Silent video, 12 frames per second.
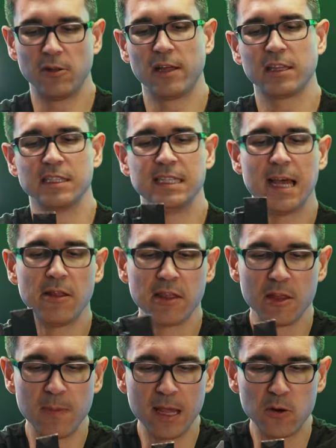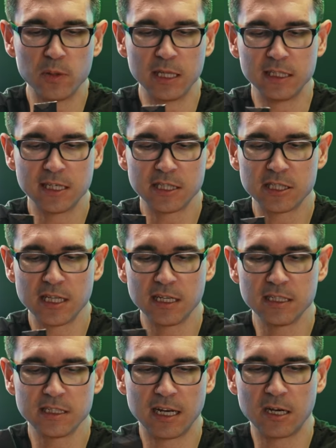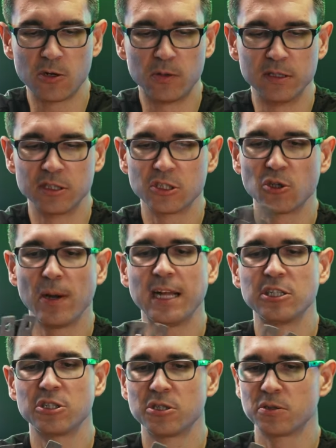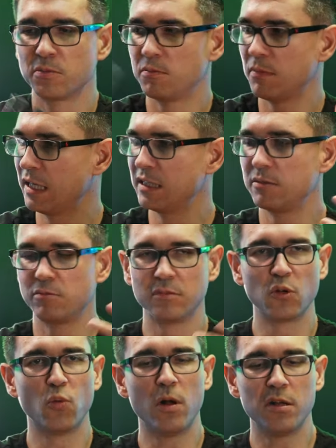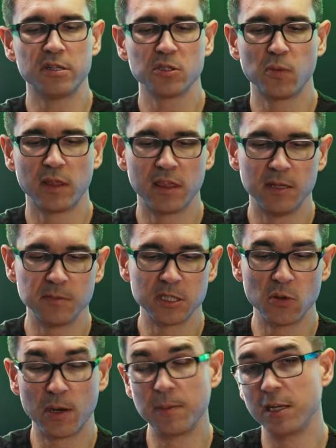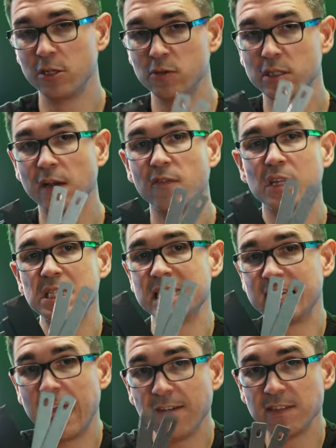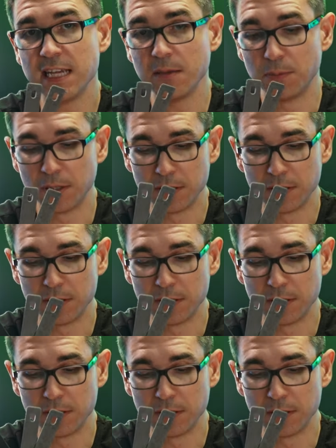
I don't like the sound that they make when they touch things, and I don't want to scratch my walls with them. So what I'm gonna do is cover these in gaff tape.